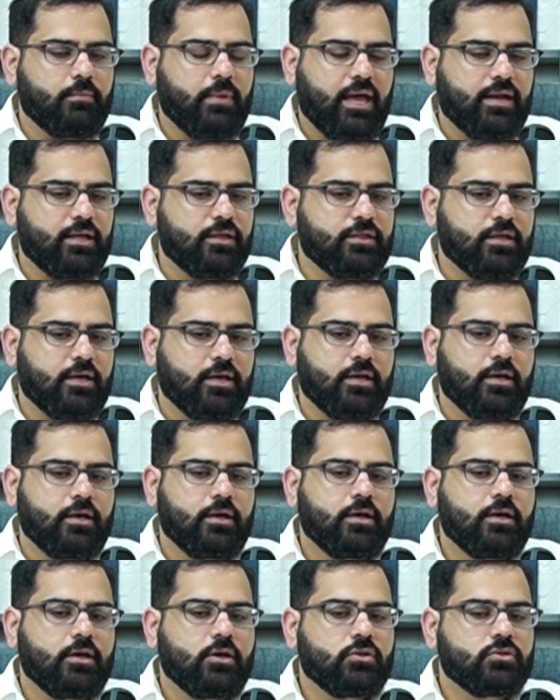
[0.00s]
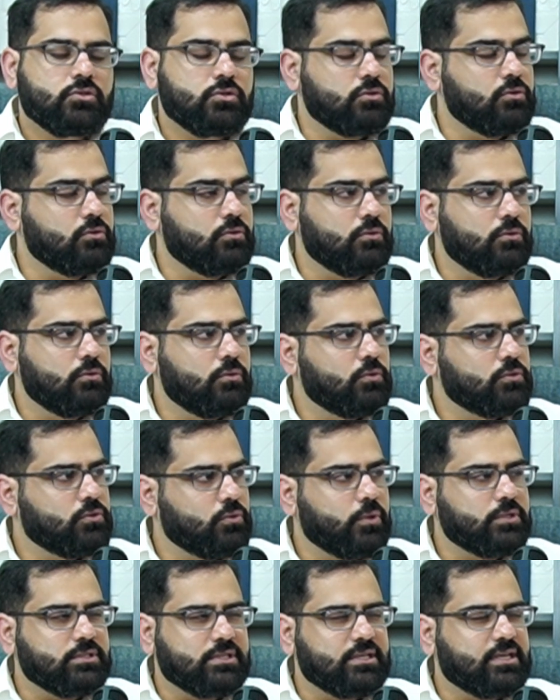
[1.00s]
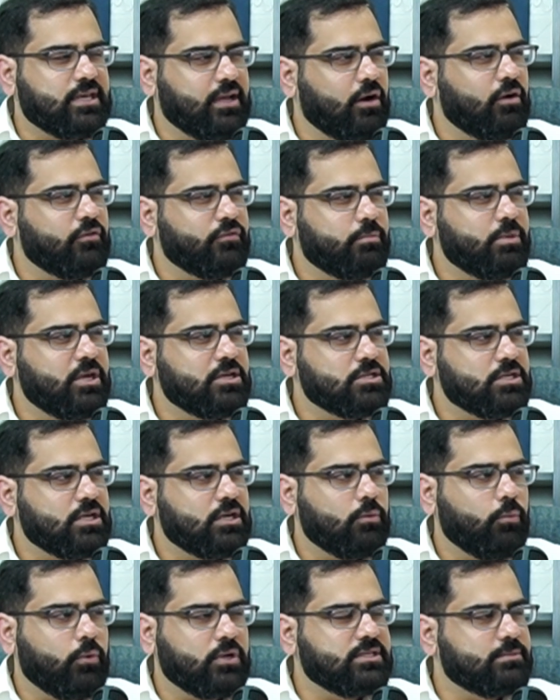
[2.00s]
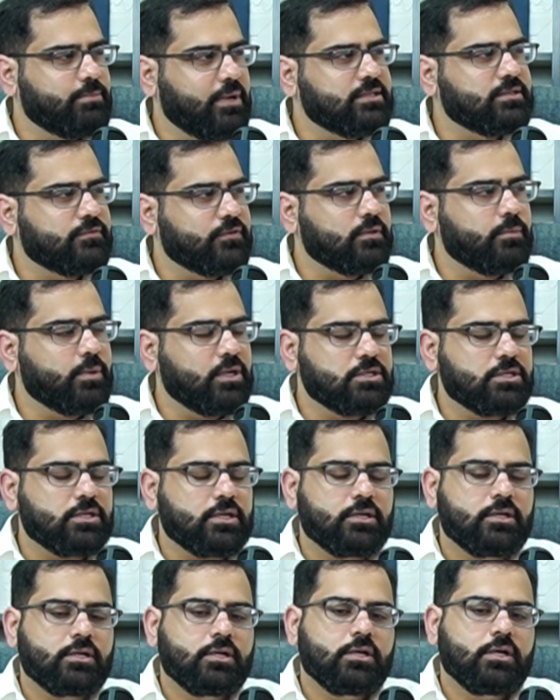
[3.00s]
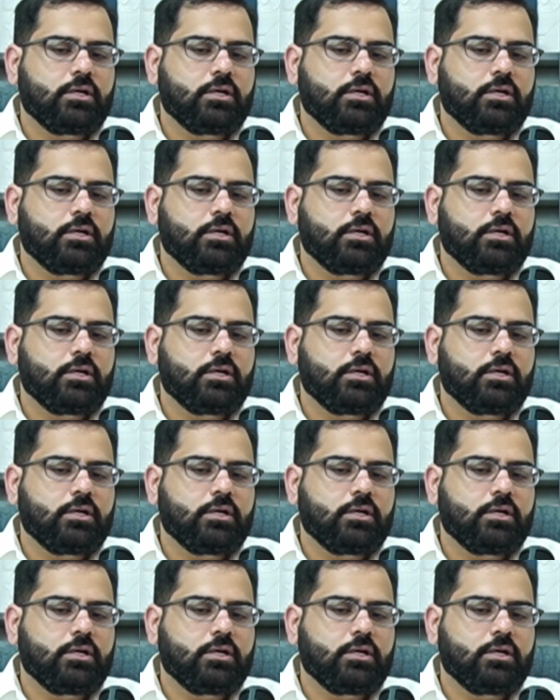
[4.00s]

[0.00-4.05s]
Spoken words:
anything towards the care of the patient and what's best for the patient.